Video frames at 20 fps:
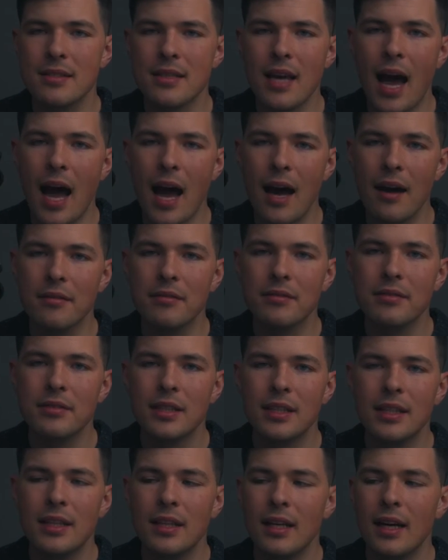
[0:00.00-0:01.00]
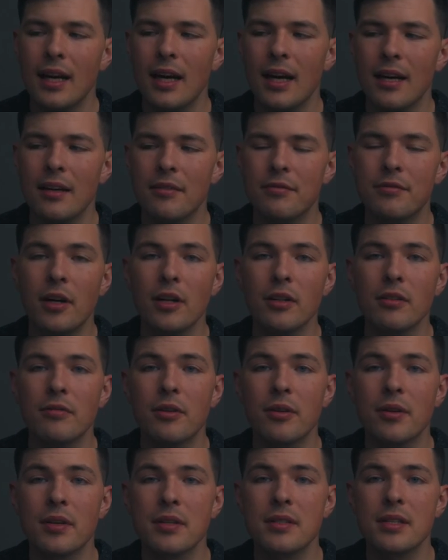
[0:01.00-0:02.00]
have follow
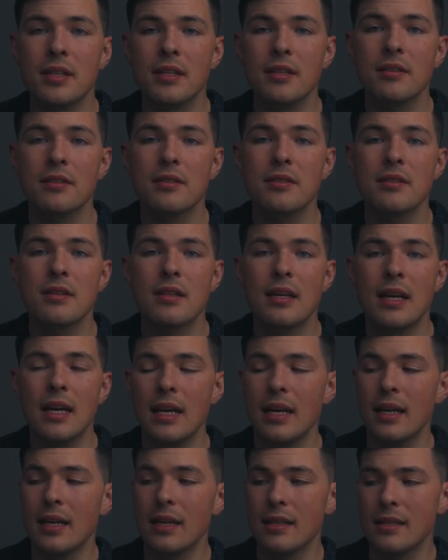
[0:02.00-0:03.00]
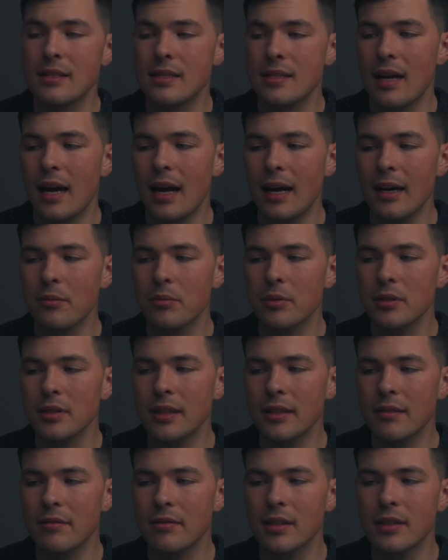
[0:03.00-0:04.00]
focus gears, and I will
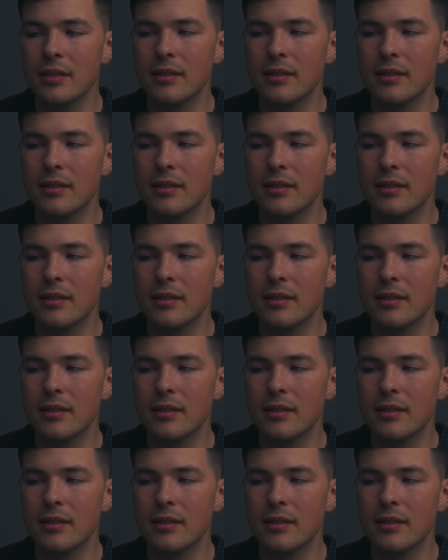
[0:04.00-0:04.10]
leave the